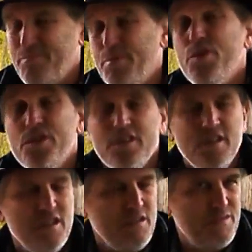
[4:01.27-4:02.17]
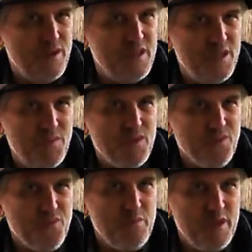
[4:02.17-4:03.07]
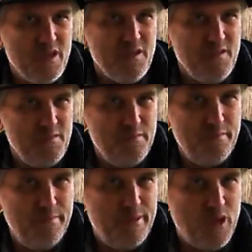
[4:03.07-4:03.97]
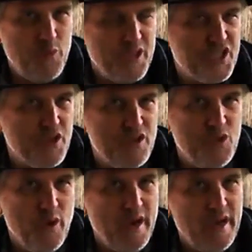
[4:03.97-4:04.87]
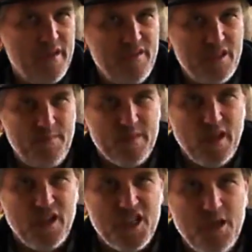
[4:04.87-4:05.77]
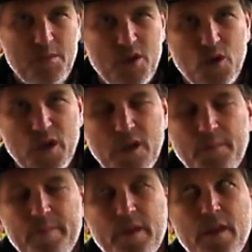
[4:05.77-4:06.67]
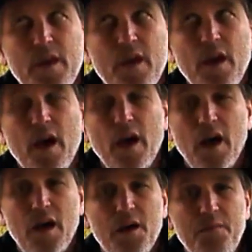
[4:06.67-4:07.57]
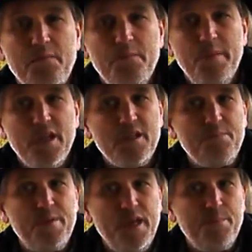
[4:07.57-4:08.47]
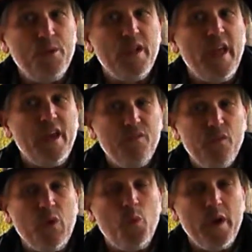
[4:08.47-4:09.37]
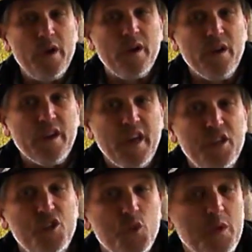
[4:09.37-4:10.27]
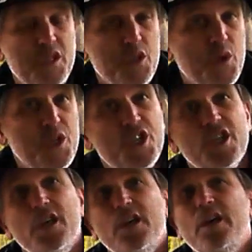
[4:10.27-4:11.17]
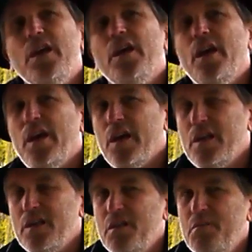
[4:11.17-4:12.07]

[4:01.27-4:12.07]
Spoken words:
personally very difficult for me, but I will start new hives. I'll keep going. But people everywhere can do research and